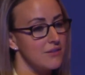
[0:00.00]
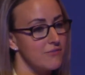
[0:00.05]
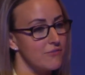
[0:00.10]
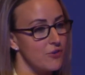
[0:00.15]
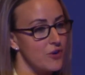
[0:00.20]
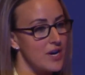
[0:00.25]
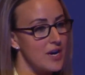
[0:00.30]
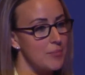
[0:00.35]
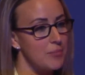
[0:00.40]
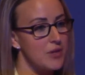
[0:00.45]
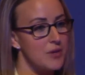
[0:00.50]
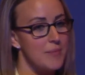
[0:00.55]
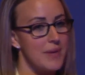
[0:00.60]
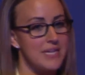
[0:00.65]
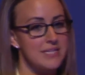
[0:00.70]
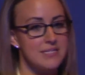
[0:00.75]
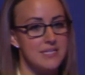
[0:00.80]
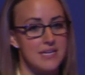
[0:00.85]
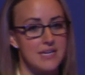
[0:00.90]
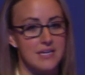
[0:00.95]
for
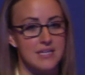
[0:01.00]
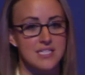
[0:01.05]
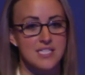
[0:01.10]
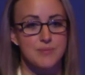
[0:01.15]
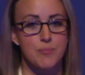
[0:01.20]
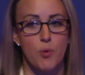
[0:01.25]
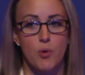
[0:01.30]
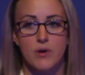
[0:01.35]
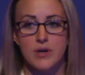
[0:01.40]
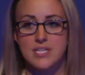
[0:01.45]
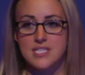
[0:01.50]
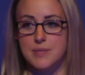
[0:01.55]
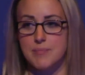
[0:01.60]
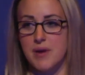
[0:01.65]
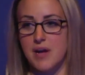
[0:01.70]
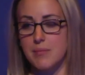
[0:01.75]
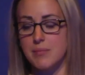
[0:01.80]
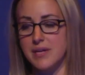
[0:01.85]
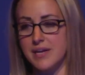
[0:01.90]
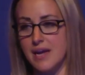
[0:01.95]
implementing sport as a
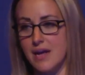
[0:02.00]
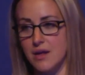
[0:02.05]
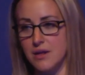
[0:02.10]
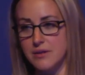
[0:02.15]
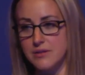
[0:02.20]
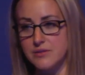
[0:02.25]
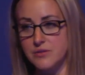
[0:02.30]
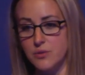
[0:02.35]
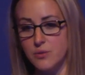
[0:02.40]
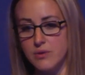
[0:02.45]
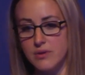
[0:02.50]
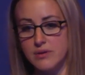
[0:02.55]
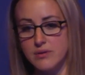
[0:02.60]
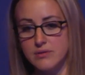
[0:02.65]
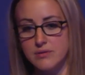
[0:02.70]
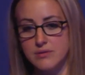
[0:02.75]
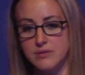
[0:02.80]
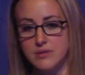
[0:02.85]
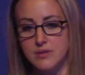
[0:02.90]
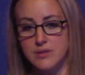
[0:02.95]
public health tool
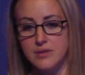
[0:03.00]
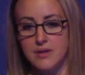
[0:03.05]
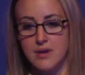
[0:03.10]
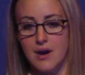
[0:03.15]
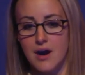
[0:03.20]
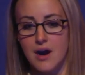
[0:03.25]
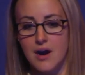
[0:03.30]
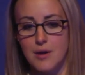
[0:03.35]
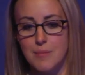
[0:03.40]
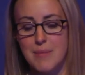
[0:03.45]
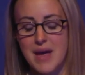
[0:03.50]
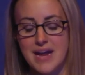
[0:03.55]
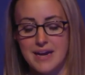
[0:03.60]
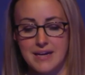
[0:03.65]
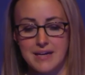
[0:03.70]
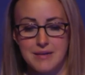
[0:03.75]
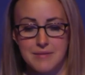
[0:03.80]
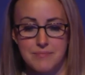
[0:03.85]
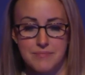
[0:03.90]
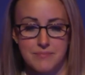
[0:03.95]
are
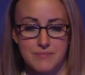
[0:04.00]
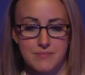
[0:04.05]
many.